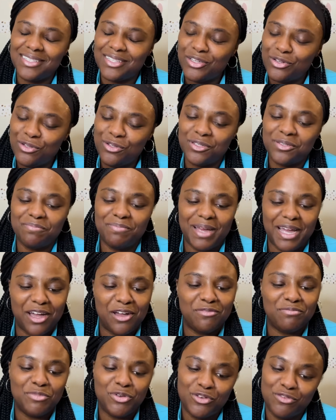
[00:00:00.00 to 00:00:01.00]
loose
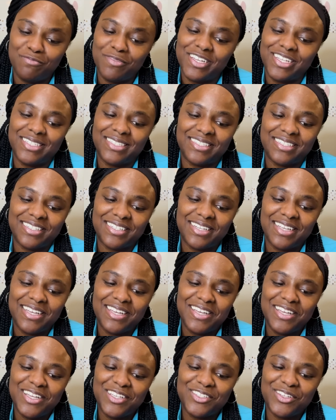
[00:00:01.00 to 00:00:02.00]
bowel movements
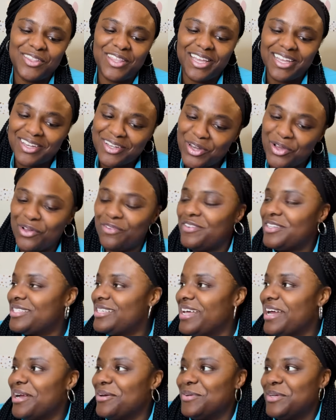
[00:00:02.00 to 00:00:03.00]
so they could know if his
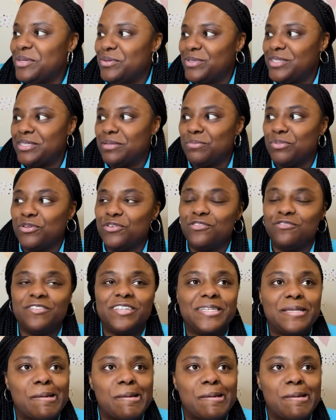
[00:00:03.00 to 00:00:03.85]
diarrhea was improving.